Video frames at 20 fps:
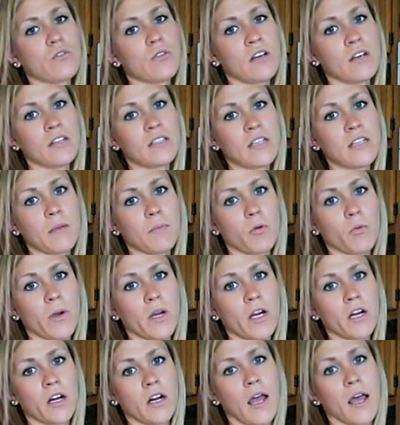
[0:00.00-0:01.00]
do it in a
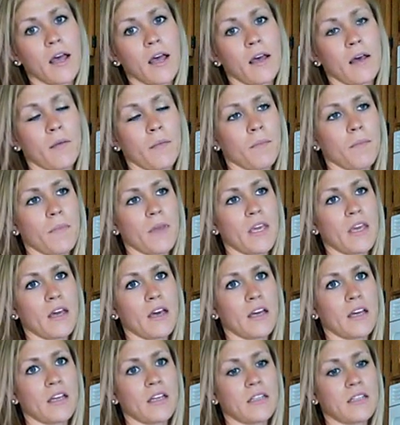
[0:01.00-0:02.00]
Tupperware
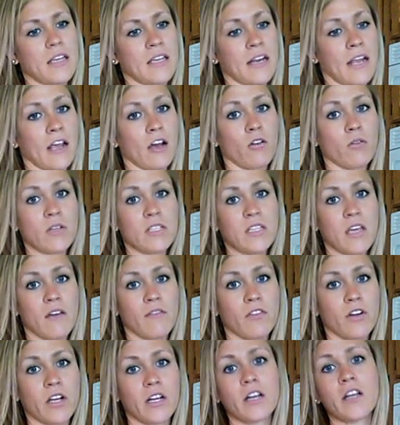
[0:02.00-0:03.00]
and I always
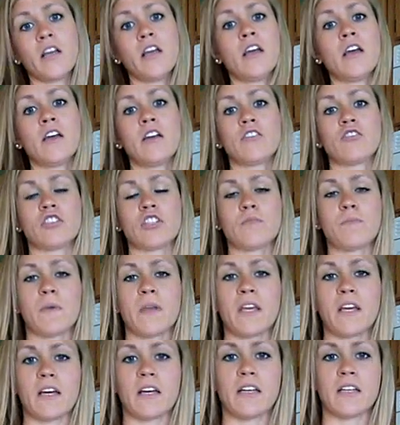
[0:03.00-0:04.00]
cover it just
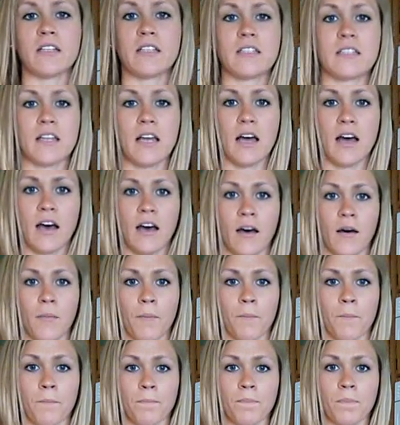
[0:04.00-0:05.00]
because
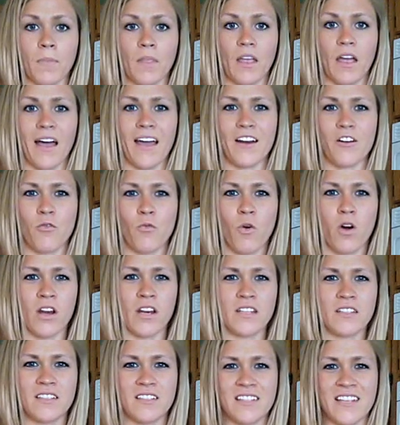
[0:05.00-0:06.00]
I don't
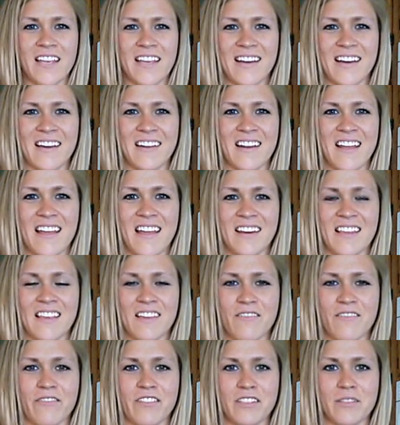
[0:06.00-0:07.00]
want it to take on
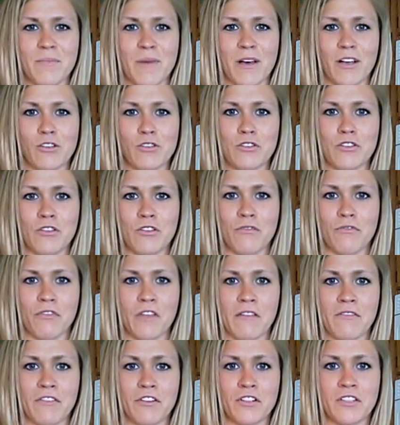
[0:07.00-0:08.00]
any of the smells or the
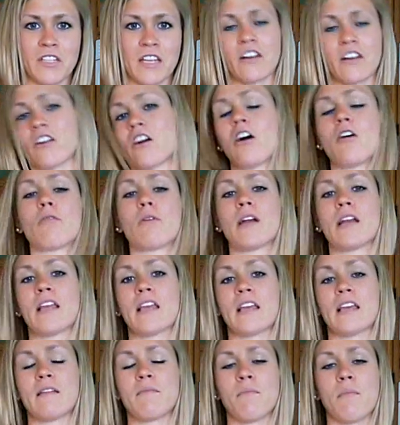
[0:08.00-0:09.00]
flavors that are
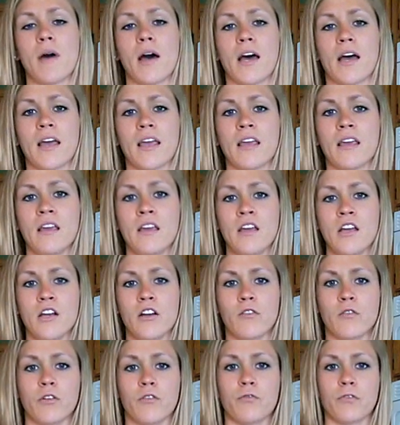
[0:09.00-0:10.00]
already in my
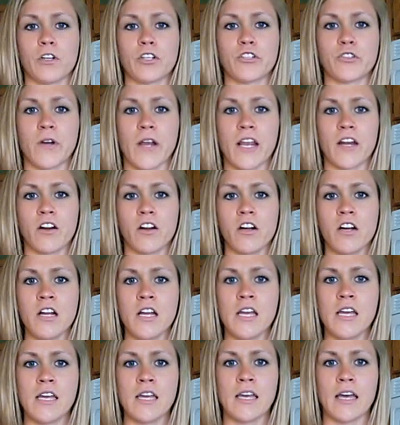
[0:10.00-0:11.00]
refrigerator,
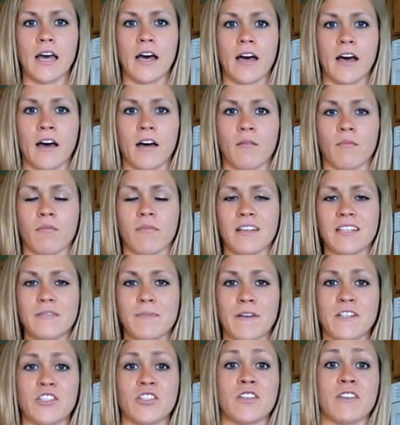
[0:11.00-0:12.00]

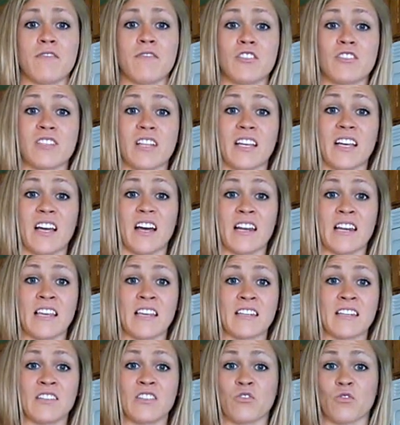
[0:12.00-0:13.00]
especially if there's like
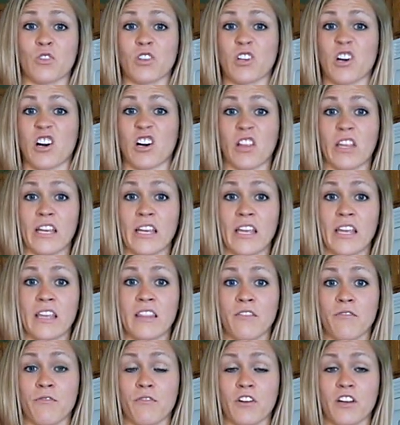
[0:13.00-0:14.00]
onions or garlic
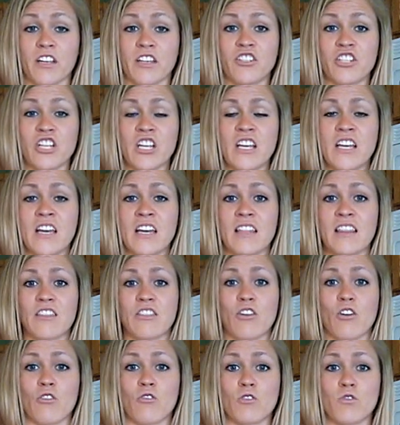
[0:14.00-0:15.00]
in the fridge.
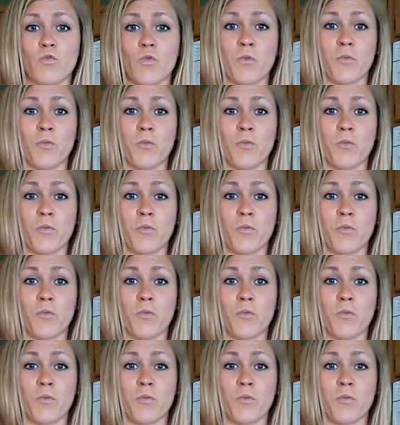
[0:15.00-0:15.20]
Those